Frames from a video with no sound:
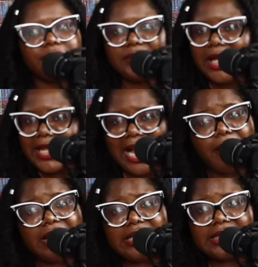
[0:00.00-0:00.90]
like I
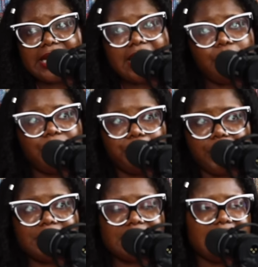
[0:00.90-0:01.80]
already stated with
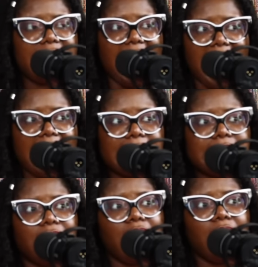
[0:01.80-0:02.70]
Brimsley and
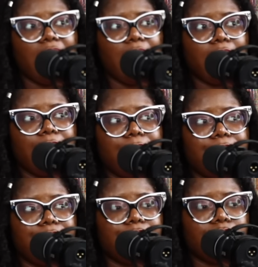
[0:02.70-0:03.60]
um
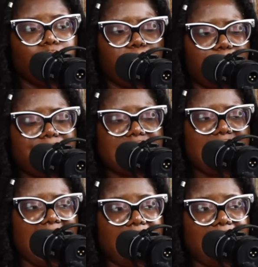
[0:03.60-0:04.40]
with Brimsley and